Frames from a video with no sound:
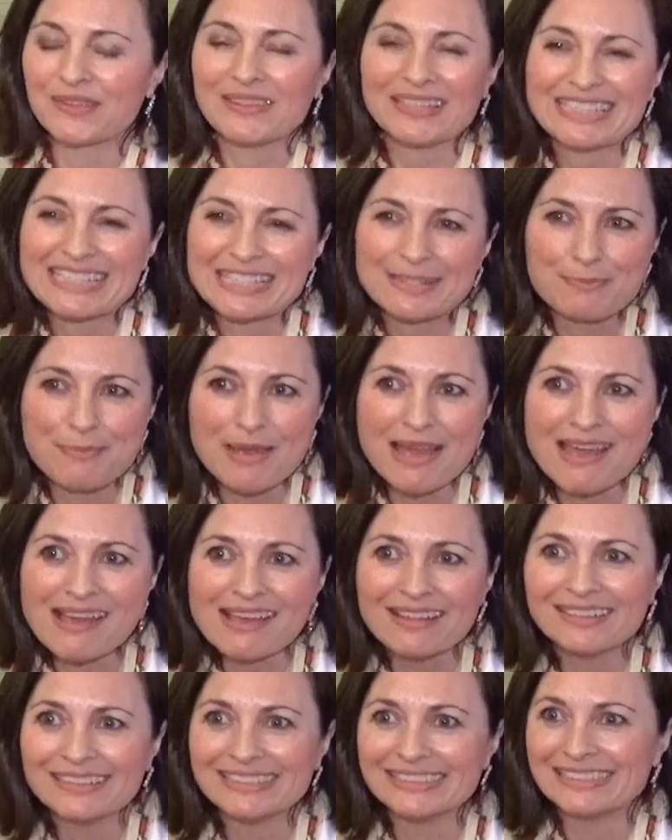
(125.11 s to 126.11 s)
they
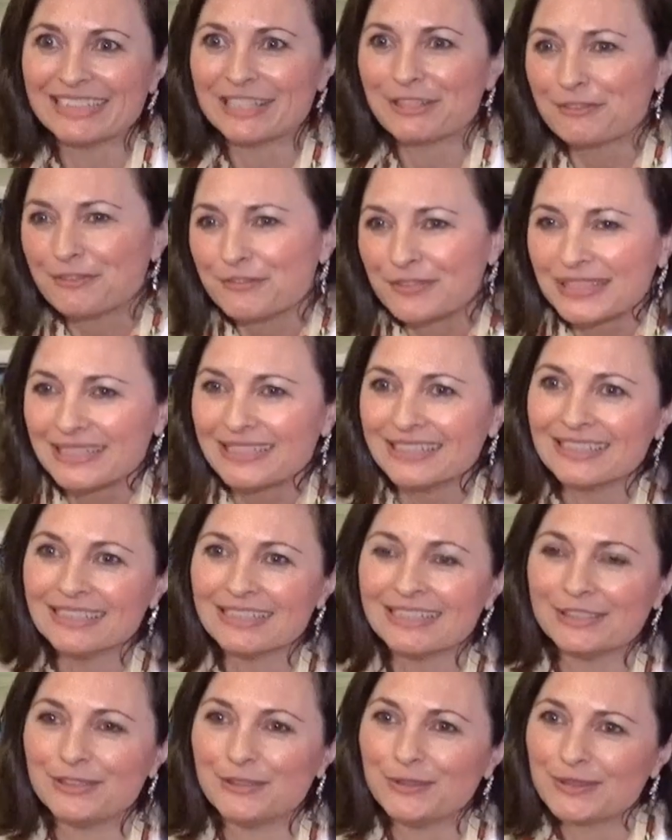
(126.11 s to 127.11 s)
smell and they
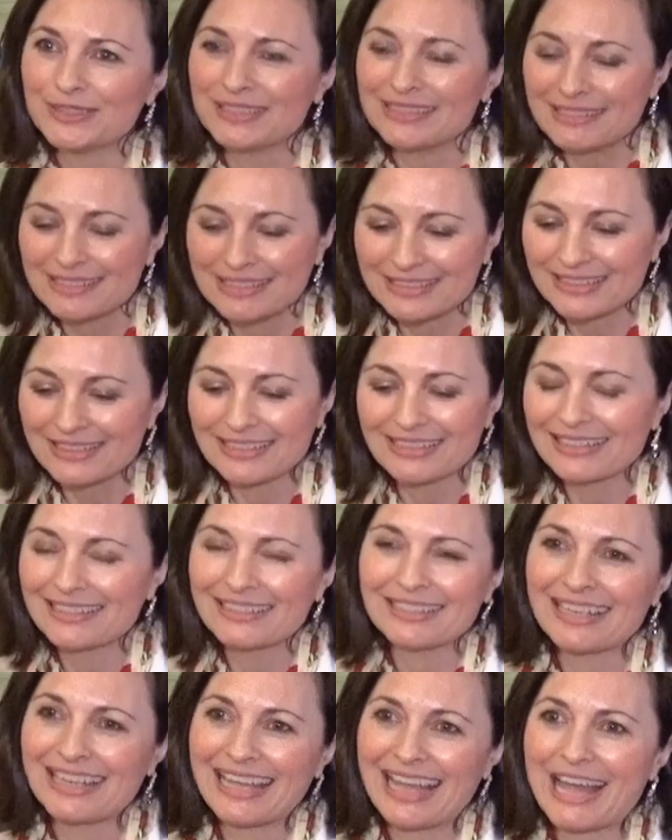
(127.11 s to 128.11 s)
feel, and you can uh,
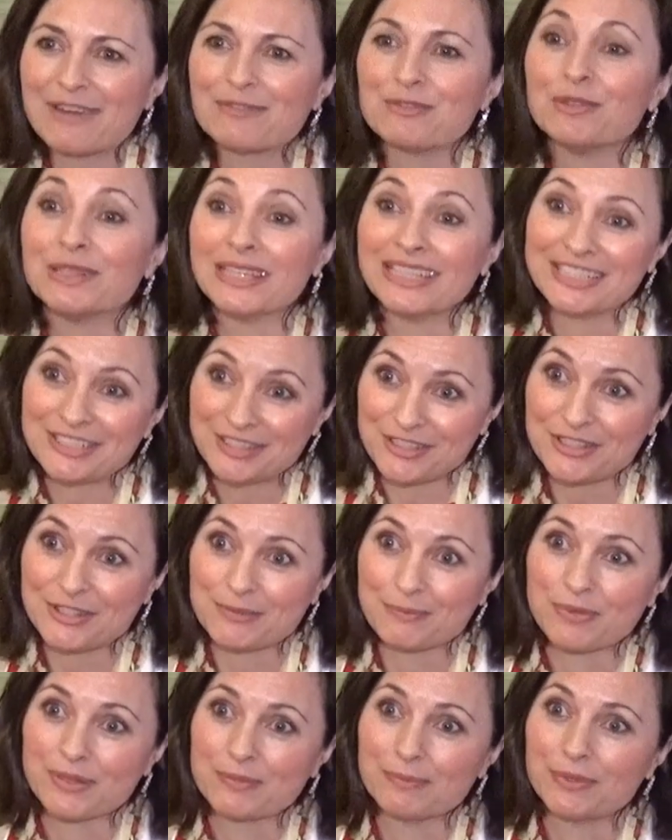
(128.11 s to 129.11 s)
have a
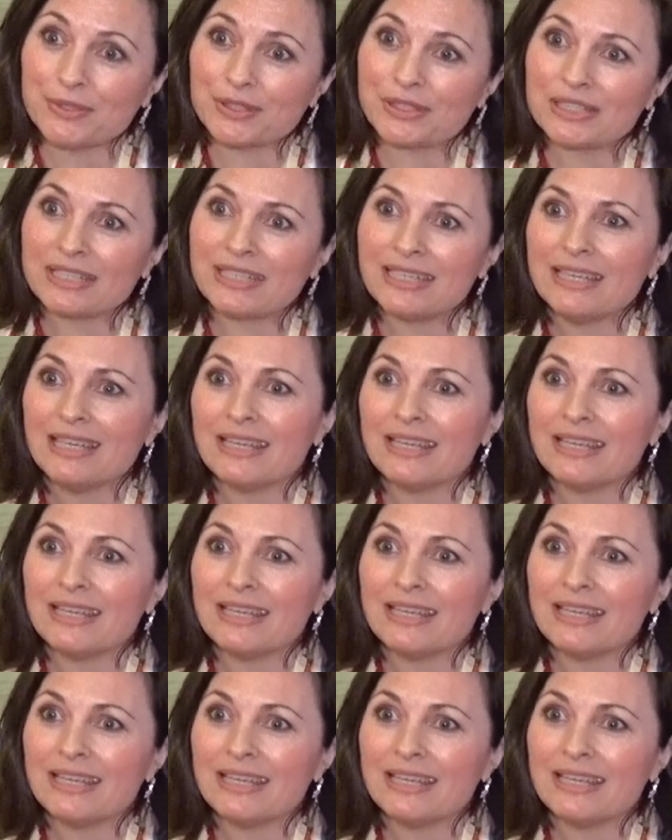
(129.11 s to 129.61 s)
relationship with a book.